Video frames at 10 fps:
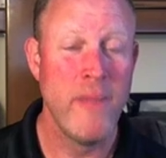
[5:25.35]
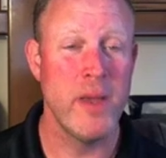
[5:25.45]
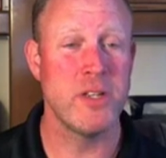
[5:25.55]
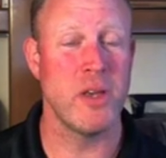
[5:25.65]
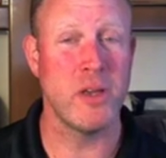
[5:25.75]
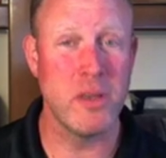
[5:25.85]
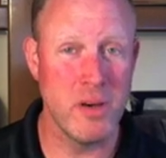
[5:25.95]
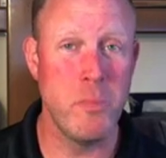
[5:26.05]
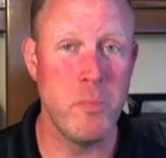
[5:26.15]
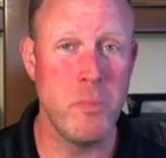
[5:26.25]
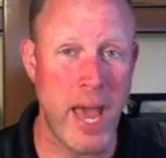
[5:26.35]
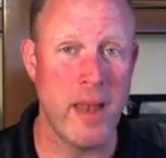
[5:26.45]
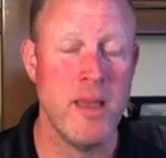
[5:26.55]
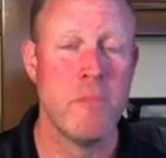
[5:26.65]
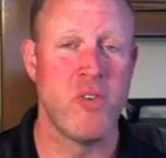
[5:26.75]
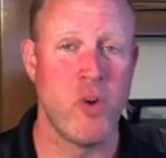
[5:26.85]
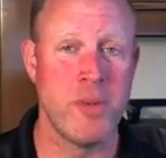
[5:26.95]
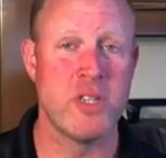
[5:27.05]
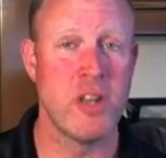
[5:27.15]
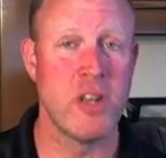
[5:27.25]
there's a good bet
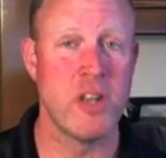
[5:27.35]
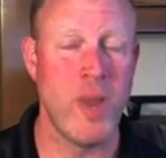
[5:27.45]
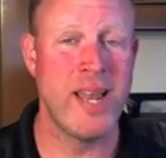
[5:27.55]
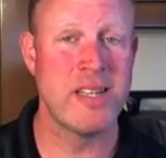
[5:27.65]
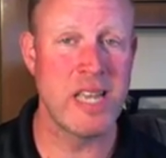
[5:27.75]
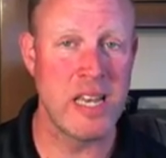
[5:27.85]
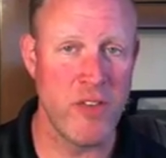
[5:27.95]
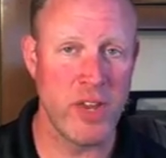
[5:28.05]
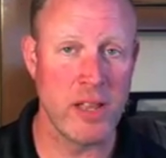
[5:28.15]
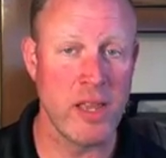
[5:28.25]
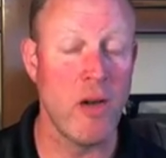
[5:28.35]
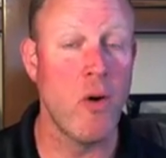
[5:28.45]
performance is going to wane significantly.